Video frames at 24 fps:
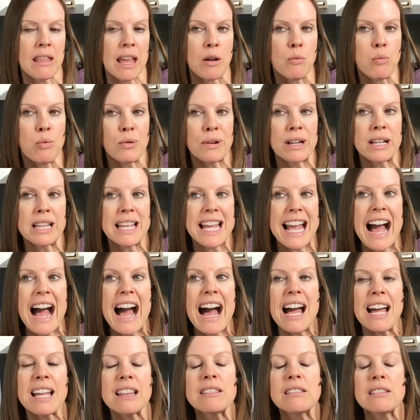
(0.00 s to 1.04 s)
Like, really,
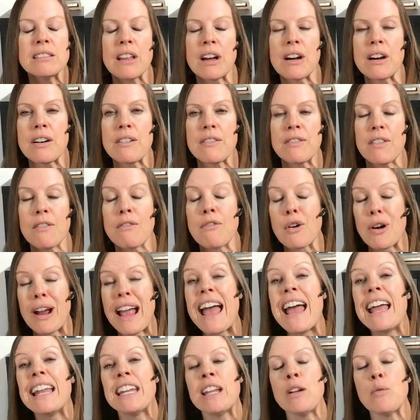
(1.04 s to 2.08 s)
I love for
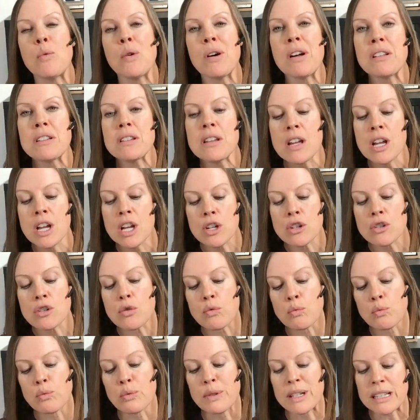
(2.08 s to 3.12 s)
anyone
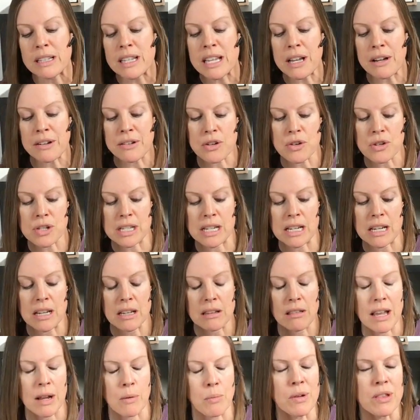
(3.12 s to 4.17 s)
to really
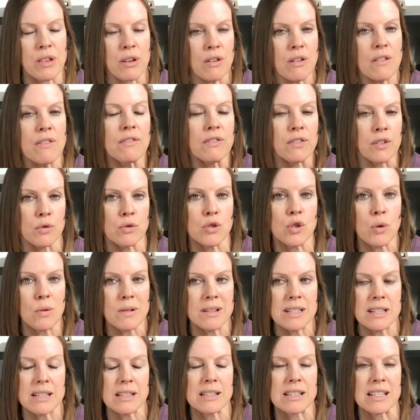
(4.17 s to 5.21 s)
understand, like, with your food
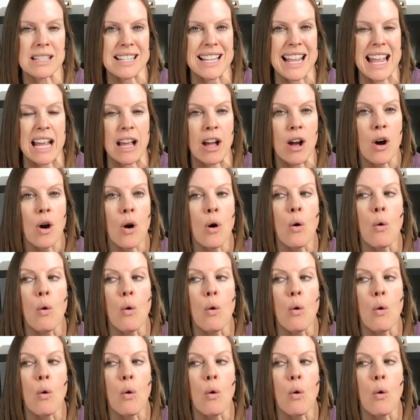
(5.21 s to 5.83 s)
choices, it's like,